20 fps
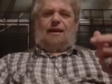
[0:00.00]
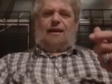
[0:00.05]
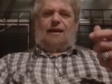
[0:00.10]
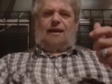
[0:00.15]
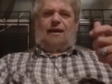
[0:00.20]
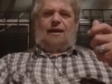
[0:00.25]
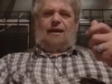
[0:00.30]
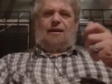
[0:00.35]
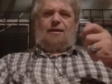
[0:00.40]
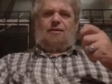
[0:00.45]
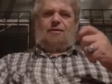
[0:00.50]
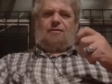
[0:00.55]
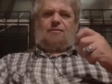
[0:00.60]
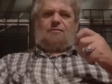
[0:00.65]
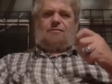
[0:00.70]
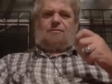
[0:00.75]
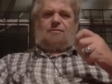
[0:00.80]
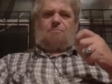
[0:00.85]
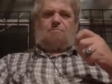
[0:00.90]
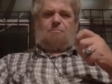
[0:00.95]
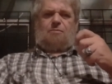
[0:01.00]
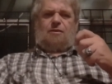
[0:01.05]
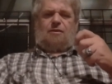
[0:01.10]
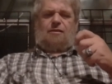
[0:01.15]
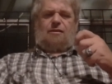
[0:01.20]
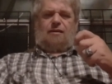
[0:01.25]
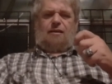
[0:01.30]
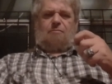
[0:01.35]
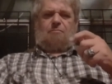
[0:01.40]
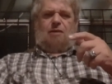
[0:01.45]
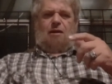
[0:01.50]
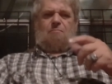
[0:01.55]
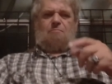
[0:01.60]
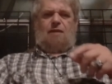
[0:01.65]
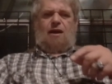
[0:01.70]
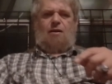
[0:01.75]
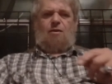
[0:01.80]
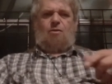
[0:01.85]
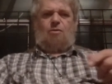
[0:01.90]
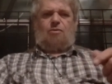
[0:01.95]
And put it in my
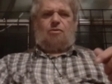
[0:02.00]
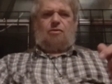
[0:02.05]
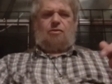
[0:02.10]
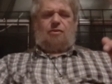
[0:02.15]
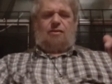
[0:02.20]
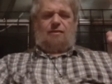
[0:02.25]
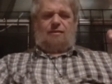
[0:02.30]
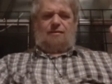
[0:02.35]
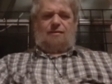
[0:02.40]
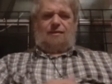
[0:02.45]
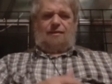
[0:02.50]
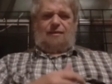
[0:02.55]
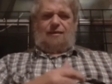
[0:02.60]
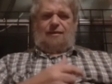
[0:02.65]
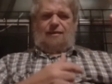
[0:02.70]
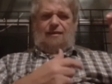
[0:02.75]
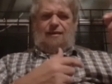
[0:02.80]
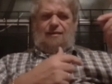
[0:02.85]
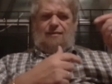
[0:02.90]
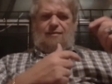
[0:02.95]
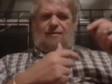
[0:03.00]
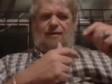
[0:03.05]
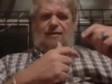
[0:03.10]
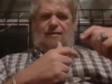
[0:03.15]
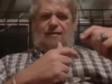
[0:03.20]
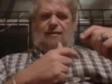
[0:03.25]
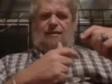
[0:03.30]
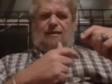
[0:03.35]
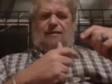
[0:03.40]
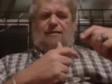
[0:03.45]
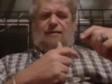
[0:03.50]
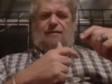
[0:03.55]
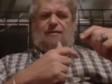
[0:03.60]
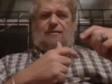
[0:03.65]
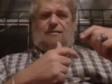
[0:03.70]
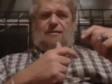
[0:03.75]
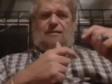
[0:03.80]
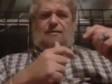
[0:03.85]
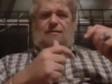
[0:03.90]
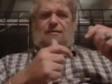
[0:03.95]
mouth, and I lit it,